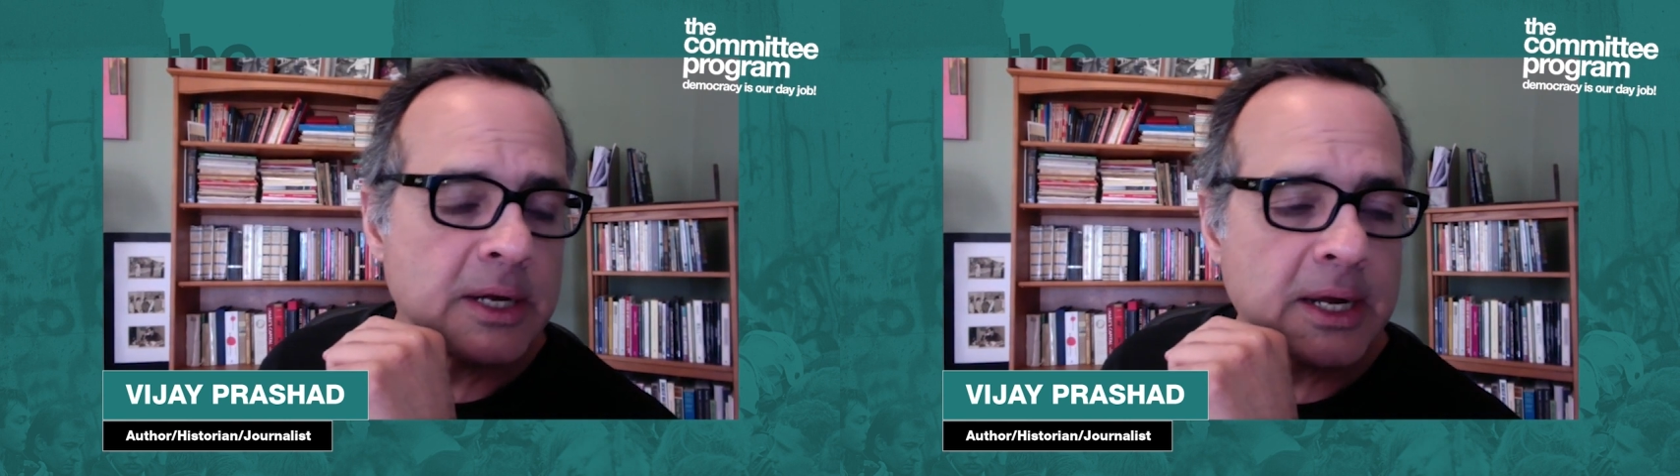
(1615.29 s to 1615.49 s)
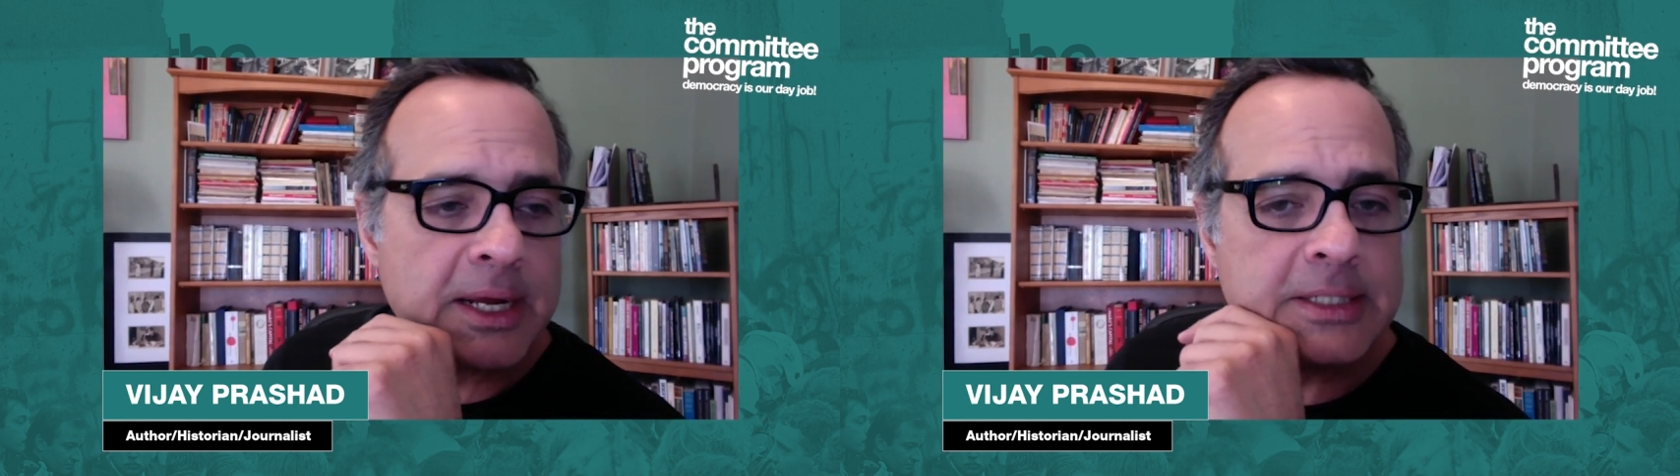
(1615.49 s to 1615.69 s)

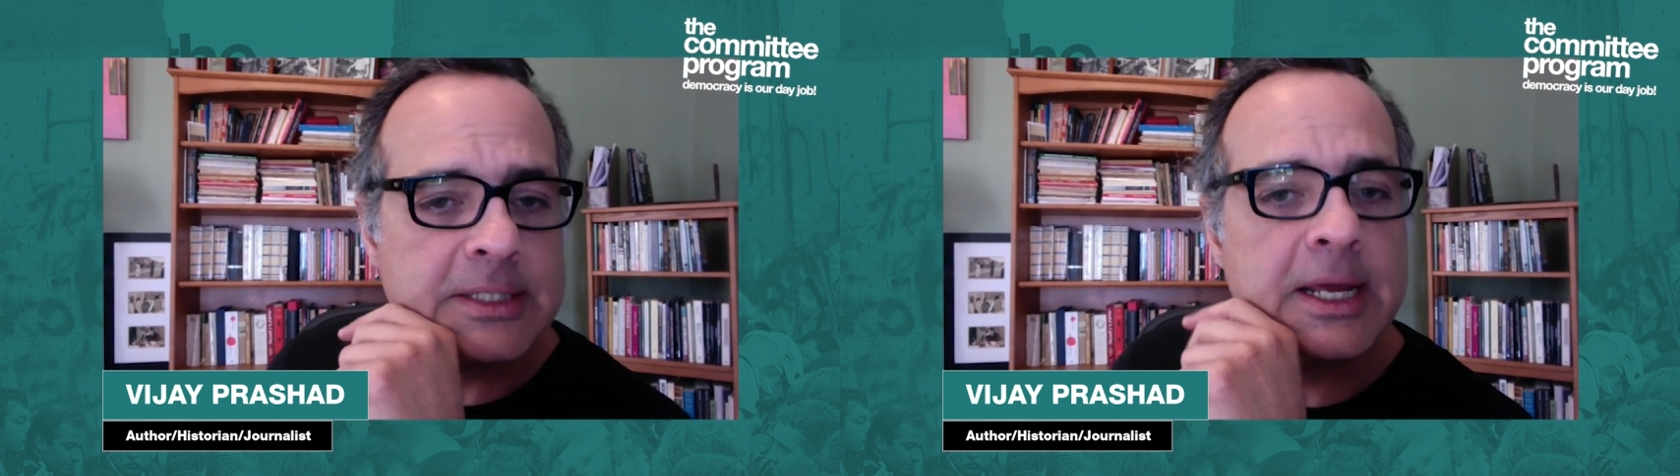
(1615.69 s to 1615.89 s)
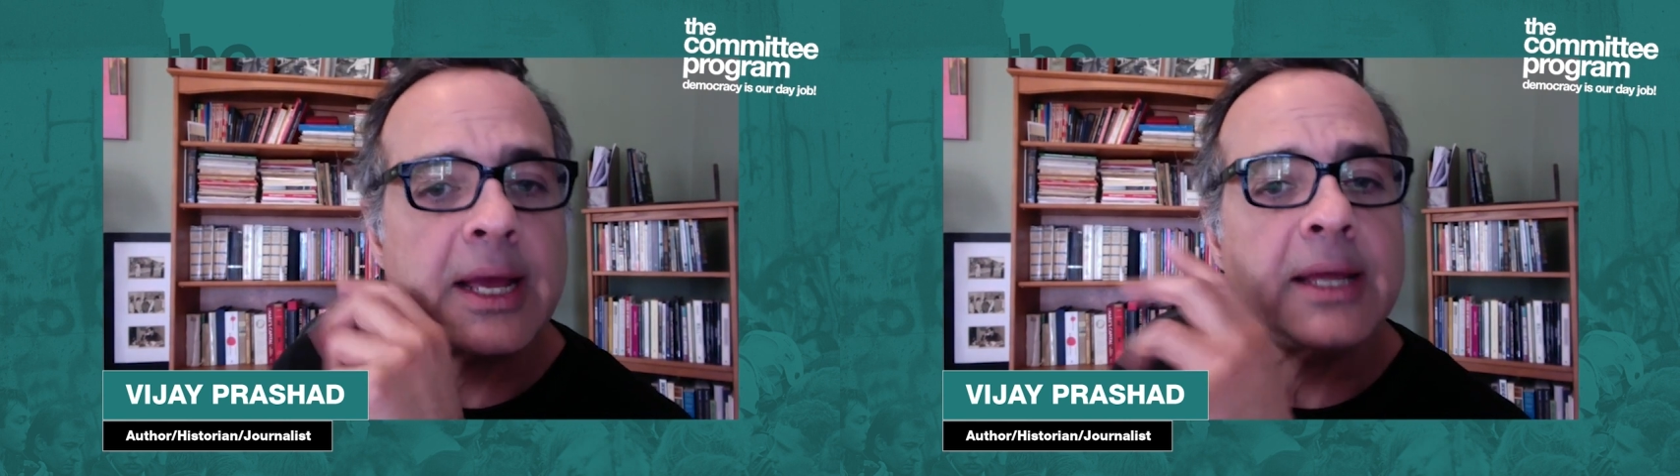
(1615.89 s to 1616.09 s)
Rakesh
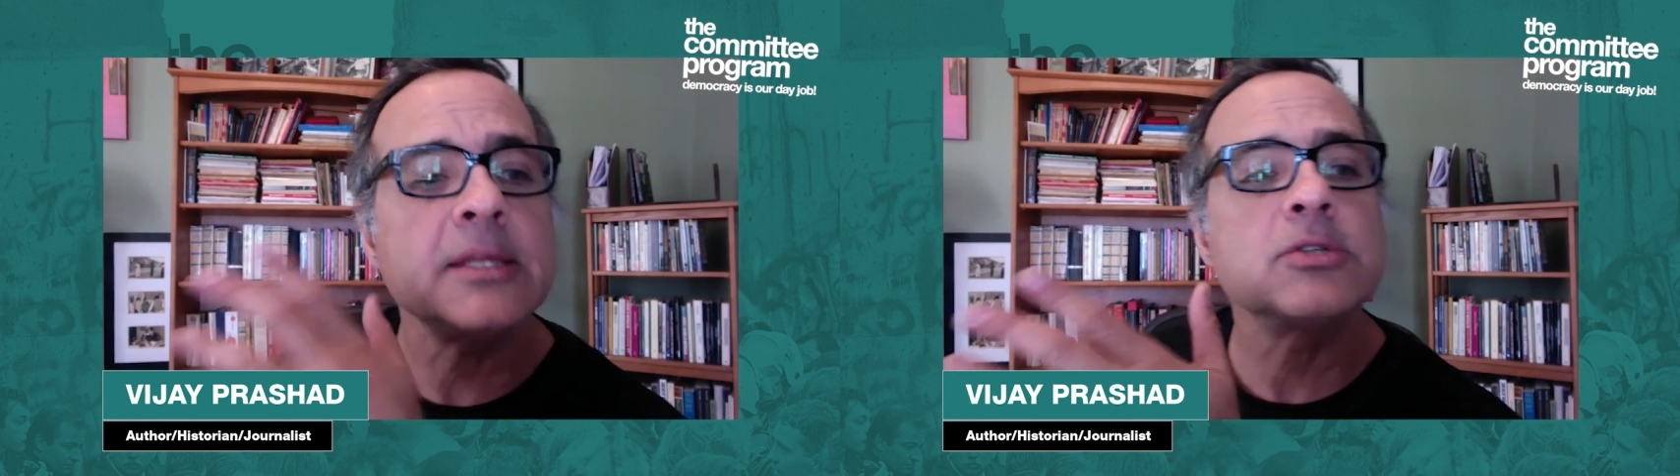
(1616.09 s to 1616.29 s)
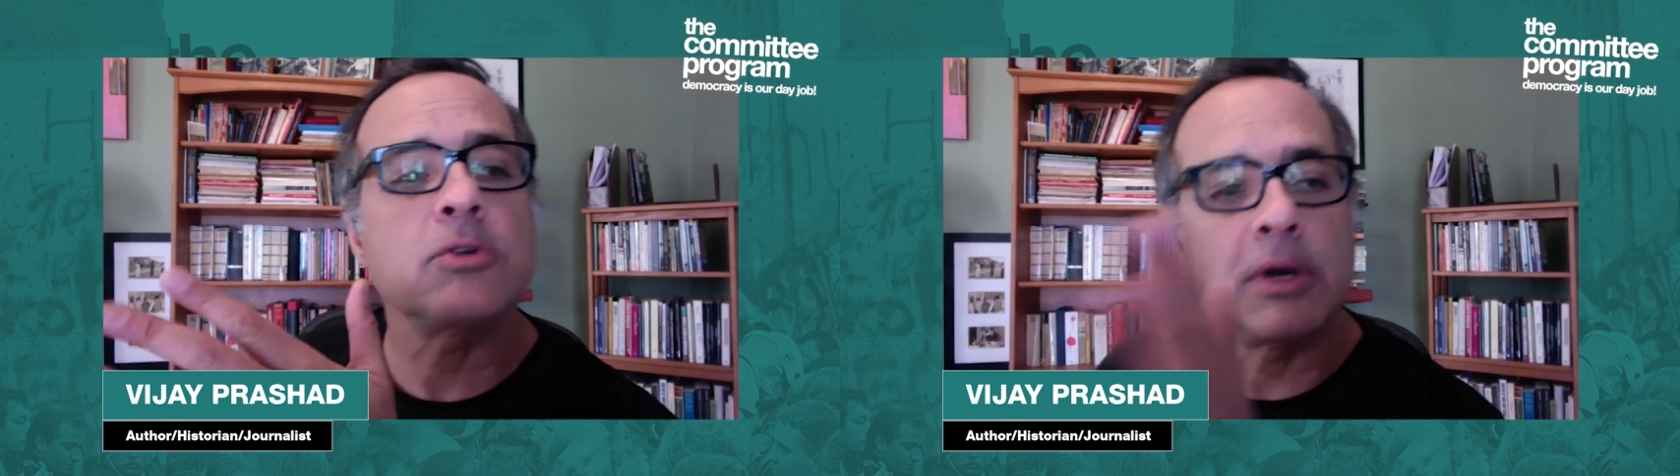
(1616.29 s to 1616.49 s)
Tikayat
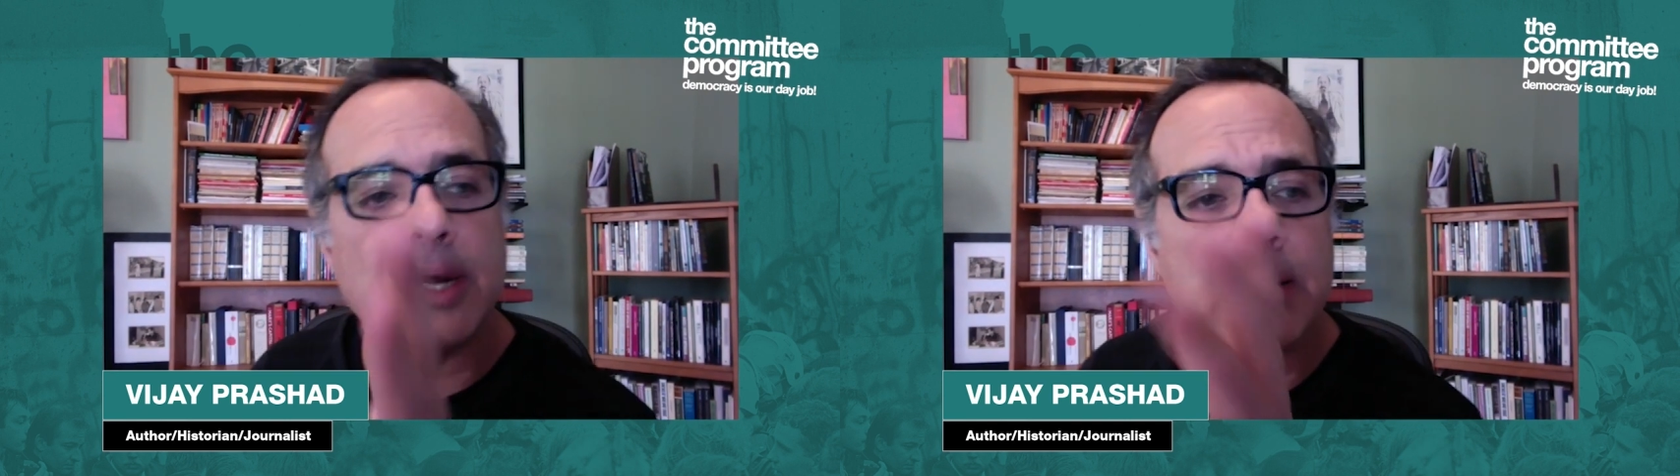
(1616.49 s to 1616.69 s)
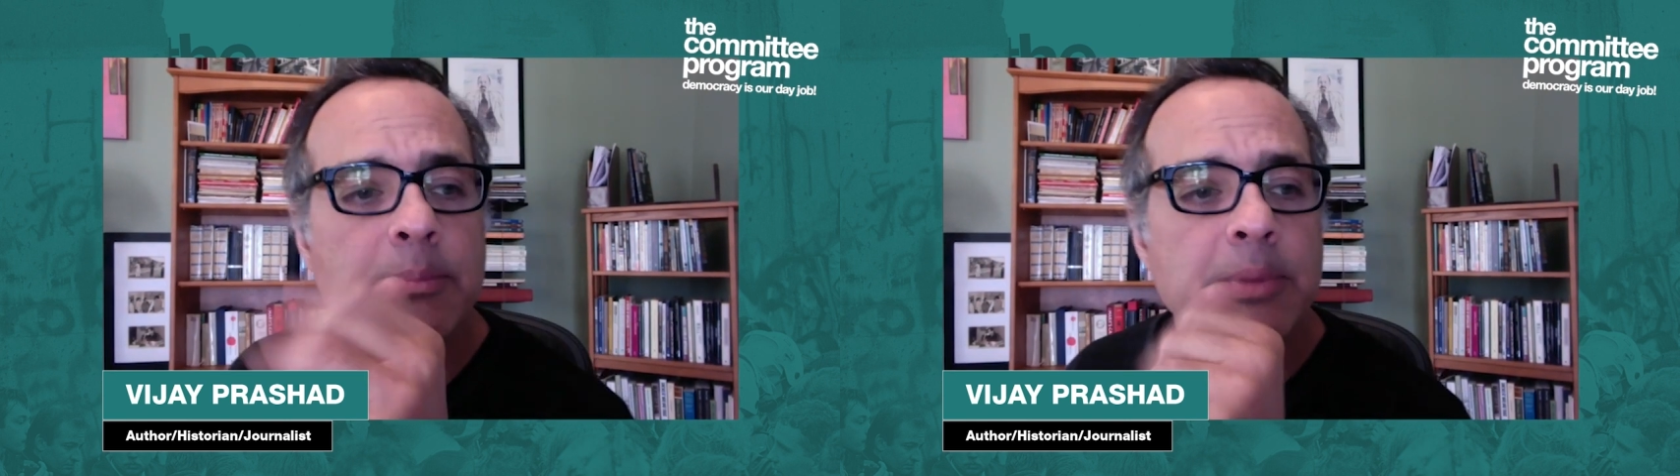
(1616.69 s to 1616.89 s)
has
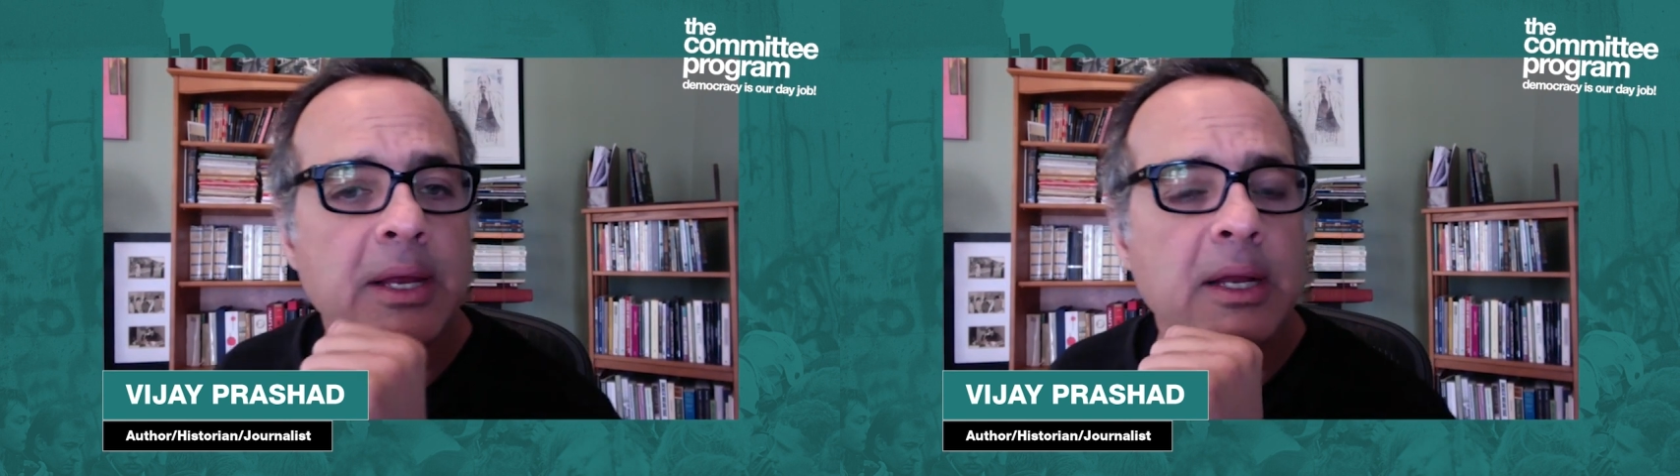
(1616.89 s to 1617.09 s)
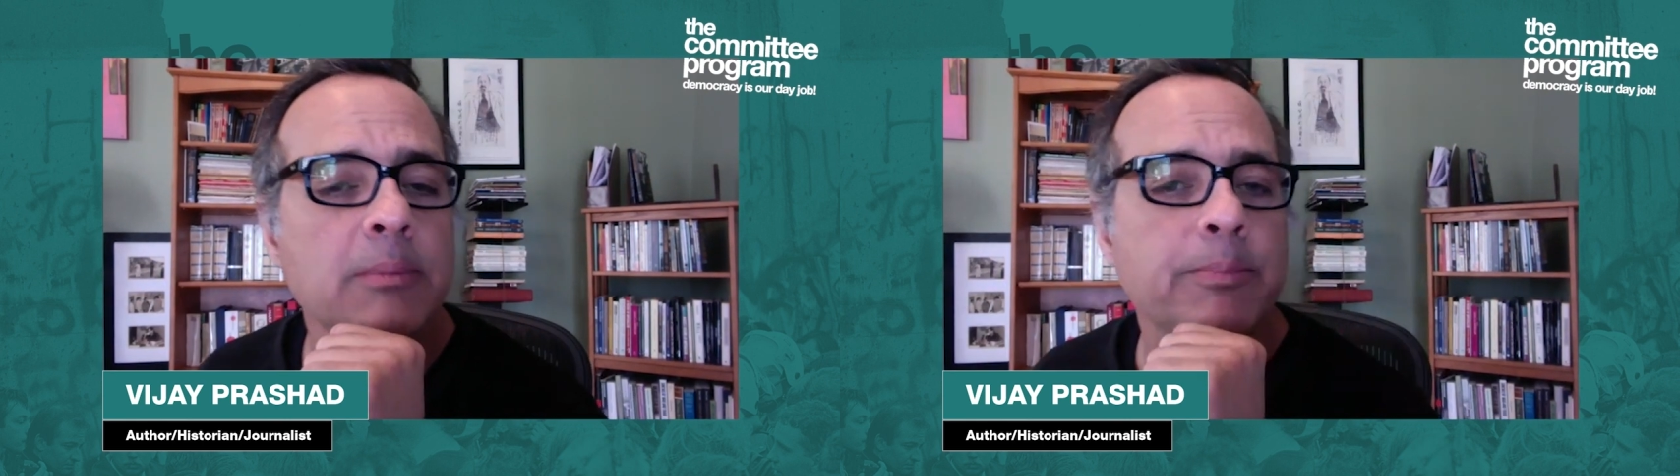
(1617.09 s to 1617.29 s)
already
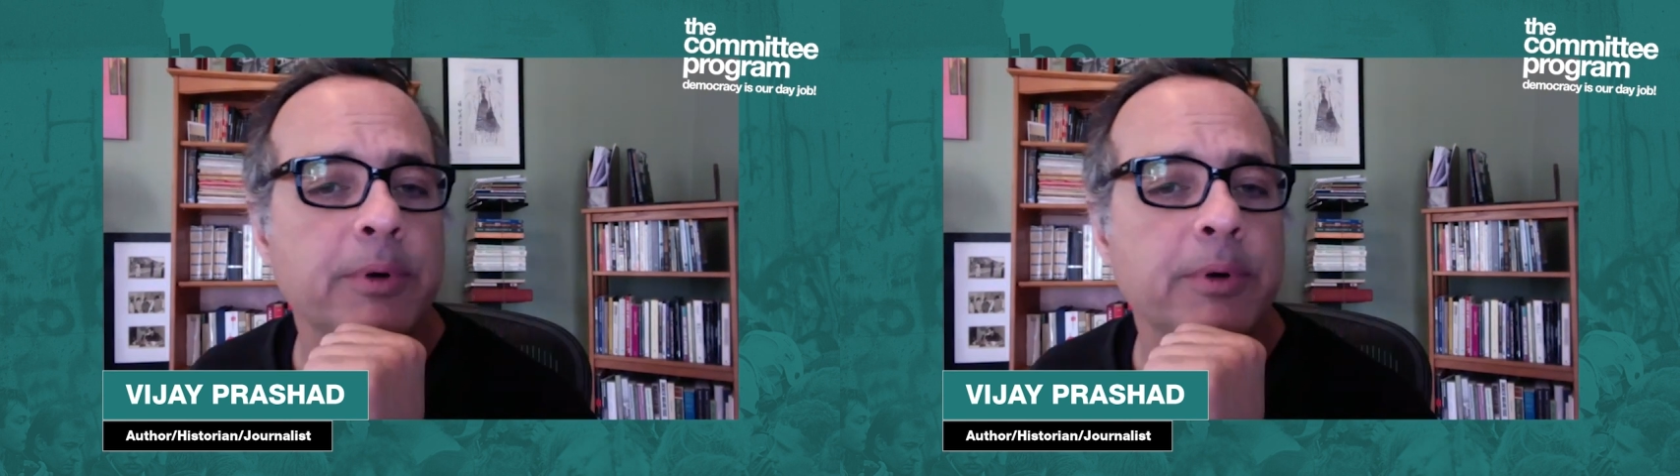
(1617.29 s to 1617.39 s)
been a